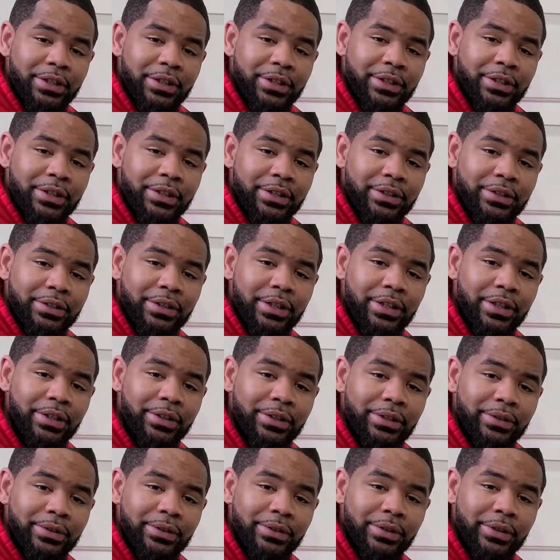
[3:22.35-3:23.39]

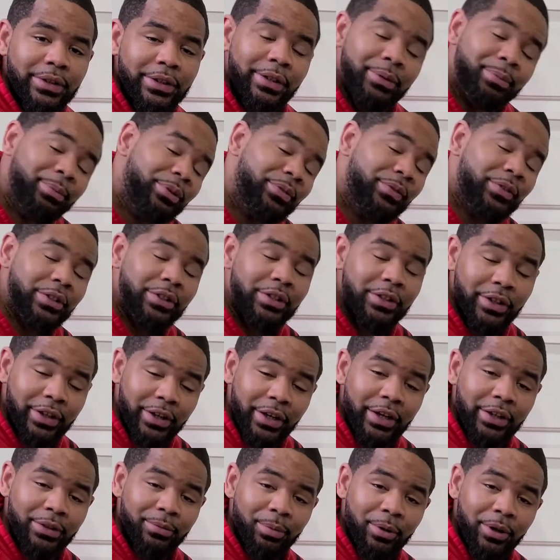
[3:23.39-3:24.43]
I'll go ahead and move on to the
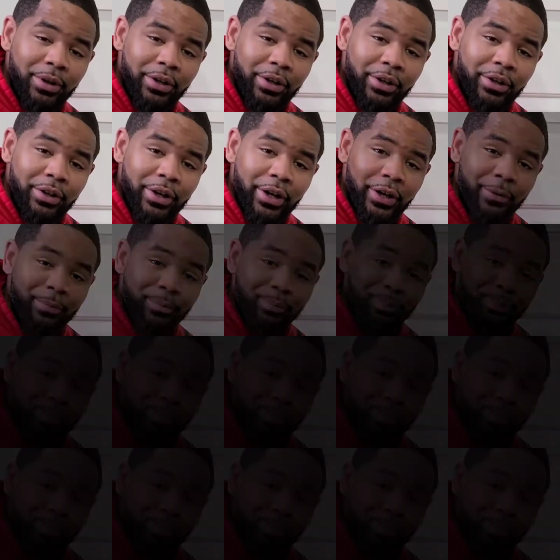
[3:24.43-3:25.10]
next part here now.